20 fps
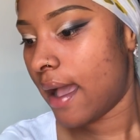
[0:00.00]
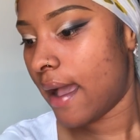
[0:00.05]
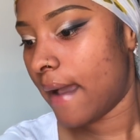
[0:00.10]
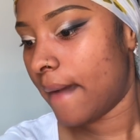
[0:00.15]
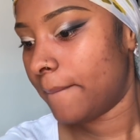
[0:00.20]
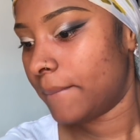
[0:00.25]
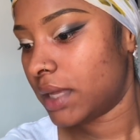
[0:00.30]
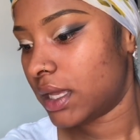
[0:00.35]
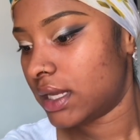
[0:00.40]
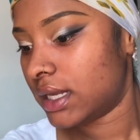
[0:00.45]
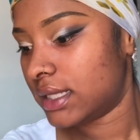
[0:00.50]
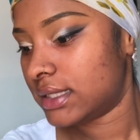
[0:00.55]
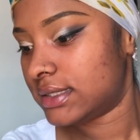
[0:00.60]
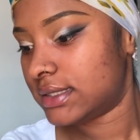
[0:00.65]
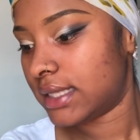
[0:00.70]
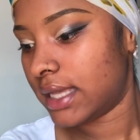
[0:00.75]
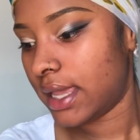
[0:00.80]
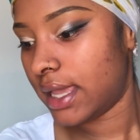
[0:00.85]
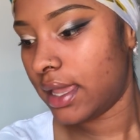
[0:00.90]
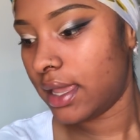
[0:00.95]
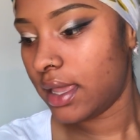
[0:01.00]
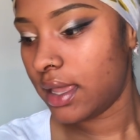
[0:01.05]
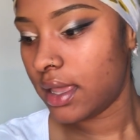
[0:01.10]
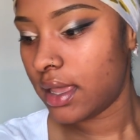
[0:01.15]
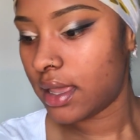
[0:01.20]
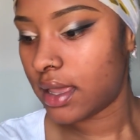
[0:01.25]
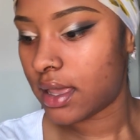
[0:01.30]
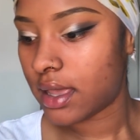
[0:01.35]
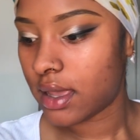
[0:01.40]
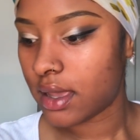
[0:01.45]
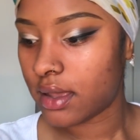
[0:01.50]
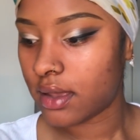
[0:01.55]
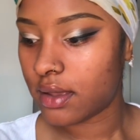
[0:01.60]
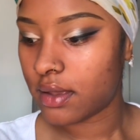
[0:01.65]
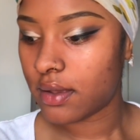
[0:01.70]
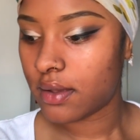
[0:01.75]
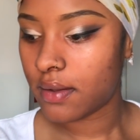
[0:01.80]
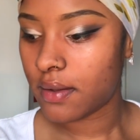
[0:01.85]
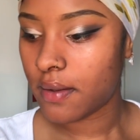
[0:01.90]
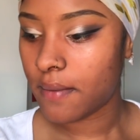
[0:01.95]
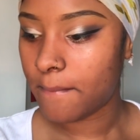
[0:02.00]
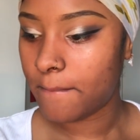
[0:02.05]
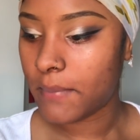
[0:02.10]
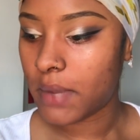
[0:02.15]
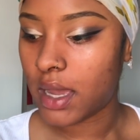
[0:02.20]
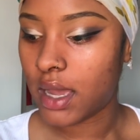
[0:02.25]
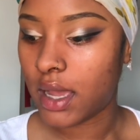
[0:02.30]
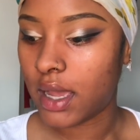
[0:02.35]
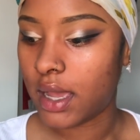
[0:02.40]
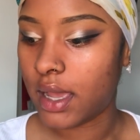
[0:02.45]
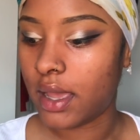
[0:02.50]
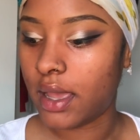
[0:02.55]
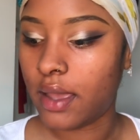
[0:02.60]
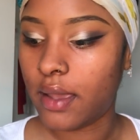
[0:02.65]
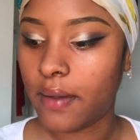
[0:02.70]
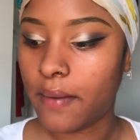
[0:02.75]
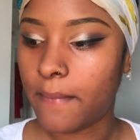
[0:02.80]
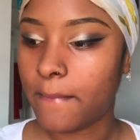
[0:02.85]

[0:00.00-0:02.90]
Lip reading: I'm going to take my